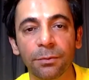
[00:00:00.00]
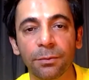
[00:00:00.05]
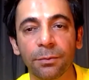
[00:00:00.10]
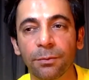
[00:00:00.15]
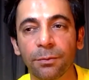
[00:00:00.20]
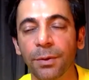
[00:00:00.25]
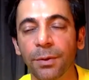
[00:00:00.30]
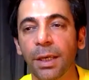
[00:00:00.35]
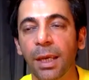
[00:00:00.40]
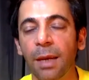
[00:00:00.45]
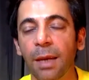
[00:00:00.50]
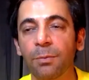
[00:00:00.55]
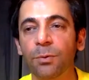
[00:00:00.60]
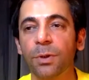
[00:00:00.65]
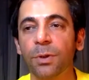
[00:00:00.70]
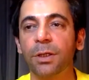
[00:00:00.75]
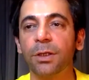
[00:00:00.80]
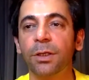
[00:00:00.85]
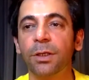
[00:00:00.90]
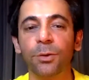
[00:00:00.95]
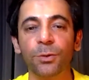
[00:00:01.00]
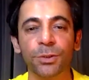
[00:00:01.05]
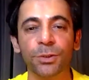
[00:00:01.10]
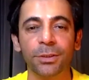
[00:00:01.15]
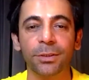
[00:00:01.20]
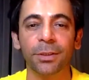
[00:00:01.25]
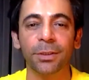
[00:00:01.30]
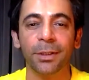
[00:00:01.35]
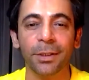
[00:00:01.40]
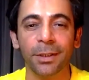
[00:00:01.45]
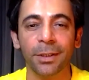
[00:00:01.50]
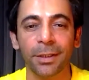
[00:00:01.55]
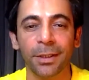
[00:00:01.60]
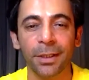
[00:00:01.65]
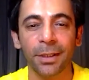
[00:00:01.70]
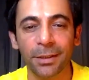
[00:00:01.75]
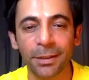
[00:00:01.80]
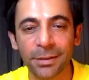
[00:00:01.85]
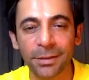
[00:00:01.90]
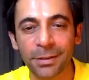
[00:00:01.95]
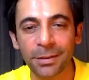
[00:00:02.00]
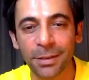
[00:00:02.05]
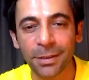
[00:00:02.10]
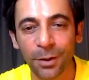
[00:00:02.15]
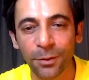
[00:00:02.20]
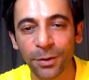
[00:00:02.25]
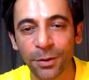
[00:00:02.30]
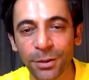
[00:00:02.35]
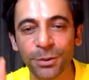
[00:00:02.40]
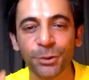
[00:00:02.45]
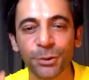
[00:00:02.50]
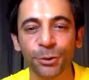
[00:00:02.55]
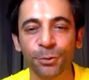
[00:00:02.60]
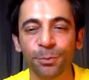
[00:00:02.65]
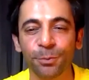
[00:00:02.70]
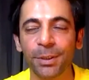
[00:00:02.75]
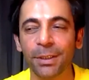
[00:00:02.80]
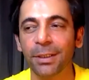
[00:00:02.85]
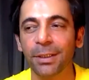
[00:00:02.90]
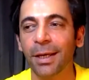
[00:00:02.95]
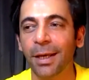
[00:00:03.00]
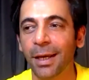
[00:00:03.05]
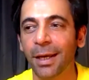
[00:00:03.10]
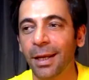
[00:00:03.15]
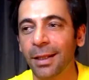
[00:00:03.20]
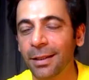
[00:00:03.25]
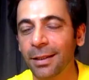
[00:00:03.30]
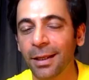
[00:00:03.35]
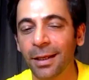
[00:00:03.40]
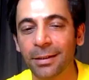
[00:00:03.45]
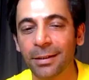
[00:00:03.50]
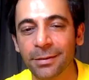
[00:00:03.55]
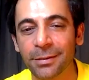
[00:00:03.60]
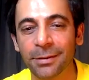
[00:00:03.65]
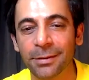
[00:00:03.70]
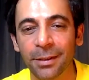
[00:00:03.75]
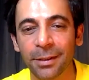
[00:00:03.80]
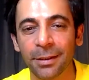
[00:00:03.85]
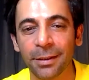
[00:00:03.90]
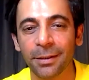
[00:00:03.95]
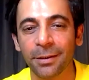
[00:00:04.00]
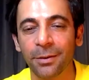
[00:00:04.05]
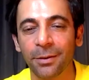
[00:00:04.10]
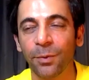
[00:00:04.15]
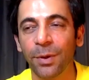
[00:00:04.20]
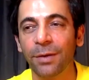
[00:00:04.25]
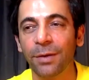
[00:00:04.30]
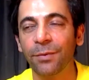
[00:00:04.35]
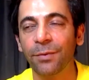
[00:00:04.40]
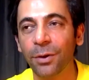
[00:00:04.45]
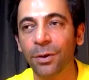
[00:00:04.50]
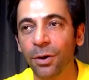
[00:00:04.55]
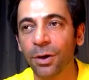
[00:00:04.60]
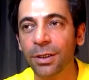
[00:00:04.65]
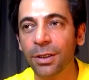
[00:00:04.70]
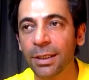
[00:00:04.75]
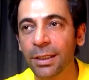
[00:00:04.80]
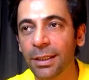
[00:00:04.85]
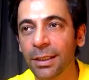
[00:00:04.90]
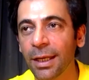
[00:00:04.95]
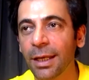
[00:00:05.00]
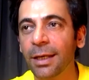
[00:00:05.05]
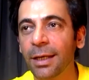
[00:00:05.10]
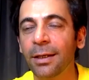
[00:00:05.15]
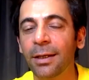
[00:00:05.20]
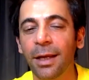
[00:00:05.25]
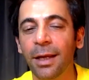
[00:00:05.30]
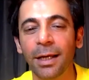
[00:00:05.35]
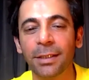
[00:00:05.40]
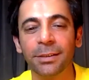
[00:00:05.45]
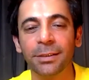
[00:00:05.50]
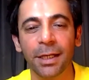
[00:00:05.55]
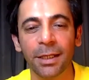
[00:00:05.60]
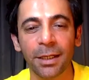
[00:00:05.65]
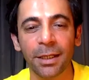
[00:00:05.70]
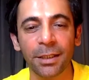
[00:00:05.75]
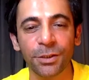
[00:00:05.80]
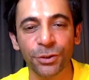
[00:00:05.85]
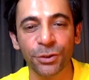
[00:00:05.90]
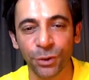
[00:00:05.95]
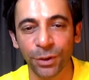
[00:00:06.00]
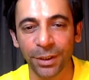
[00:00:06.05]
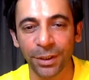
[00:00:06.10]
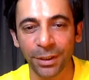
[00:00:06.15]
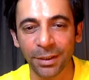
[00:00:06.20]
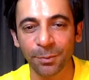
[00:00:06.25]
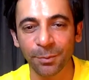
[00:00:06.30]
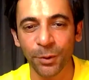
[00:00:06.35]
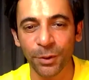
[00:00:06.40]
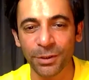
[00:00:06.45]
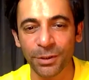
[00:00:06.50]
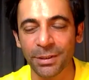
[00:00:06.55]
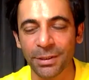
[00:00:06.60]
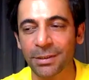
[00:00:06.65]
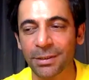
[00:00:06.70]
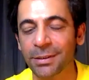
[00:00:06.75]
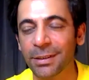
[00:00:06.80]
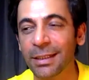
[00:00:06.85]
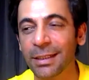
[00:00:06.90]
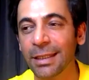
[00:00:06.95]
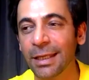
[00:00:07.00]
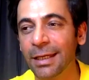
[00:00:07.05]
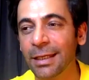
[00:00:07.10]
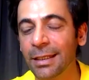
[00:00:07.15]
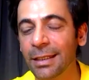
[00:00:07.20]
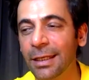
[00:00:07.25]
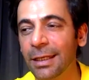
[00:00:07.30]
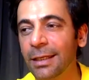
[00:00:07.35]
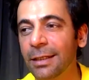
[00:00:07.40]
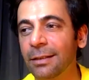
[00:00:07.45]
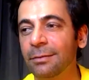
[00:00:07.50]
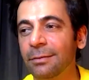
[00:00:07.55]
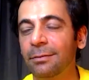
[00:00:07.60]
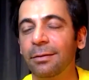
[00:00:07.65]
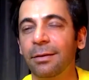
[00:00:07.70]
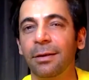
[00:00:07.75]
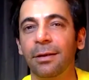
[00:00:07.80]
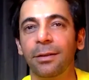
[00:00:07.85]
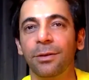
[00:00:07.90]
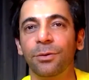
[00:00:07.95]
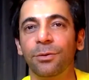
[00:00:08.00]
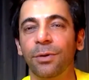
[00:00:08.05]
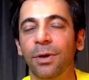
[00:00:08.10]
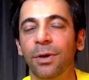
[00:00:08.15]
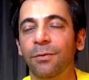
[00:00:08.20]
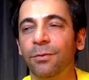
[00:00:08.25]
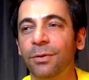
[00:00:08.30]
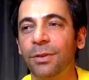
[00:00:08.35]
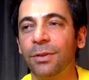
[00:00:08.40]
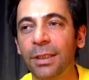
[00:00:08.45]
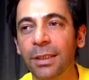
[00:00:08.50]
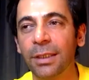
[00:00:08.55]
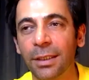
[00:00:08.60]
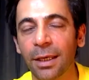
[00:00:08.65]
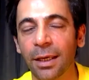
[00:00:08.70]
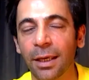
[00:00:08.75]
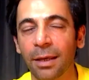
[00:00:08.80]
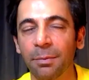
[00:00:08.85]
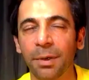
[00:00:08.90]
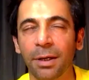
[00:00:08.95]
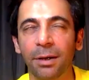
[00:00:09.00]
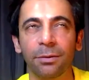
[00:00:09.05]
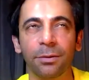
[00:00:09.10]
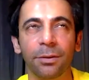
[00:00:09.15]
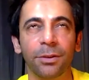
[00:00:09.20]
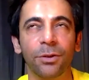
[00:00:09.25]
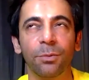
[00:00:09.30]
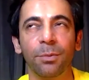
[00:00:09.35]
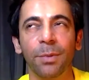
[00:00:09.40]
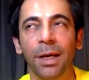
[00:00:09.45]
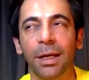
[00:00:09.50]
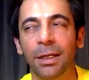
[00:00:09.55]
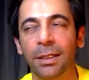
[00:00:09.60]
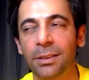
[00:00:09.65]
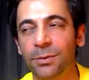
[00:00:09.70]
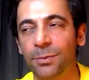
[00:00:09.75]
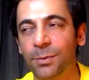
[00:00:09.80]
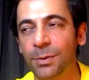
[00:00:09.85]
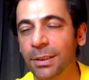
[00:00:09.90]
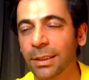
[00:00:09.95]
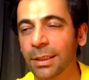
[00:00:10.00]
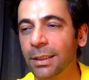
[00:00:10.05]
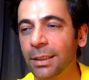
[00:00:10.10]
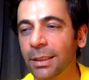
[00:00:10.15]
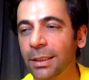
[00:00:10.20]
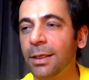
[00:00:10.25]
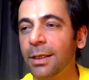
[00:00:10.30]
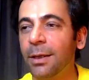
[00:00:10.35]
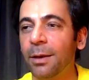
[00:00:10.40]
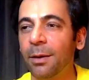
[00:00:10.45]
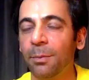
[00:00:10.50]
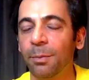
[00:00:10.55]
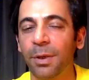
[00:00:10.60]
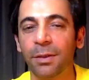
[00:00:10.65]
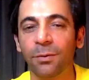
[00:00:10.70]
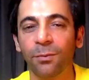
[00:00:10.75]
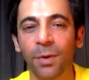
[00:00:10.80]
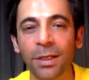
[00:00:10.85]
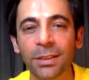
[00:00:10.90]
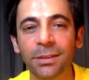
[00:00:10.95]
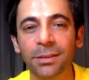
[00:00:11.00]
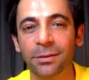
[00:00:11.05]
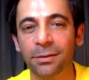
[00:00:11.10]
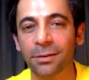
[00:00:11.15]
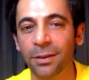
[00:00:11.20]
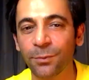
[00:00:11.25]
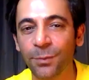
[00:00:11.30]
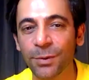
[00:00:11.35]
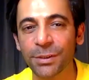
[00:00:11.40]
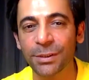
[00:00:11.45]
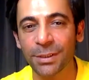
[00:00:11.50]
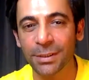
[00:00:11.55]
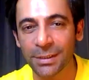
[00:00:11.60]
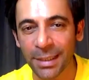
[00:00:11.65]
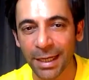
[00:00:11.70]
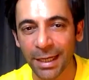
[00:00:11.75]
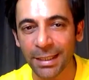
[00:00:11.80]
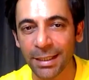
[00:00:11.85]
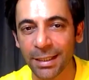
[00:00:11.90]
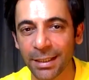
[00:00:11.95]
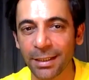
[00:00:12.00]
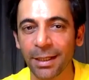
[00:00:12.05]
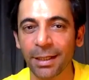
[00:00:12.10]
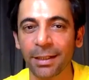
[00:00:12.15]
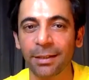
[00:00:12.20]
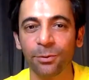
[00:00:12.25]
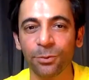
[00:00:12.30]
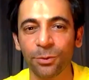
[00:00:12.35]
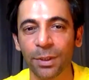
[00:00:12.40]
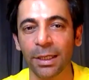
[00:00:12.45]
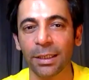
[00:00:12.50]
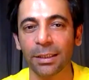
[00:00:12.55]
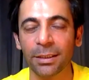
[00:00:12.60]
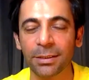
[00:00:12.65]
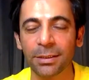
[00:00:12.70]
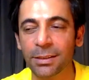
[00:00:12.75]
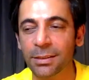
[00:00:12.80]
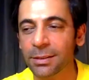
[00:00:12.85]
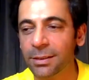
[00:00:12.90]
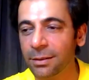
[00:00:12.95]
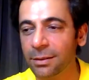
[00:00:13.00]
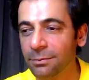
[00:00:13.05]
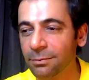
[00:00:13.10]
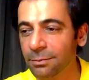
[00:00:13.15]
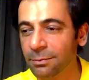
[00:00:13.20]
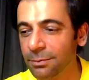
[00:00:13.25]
we came to a conclusion that this is how it should be, and that's when we got it. Then I started enjoying the process. Till then you have to thinking about it. Your mind is working, but once it was decided that okay, this is the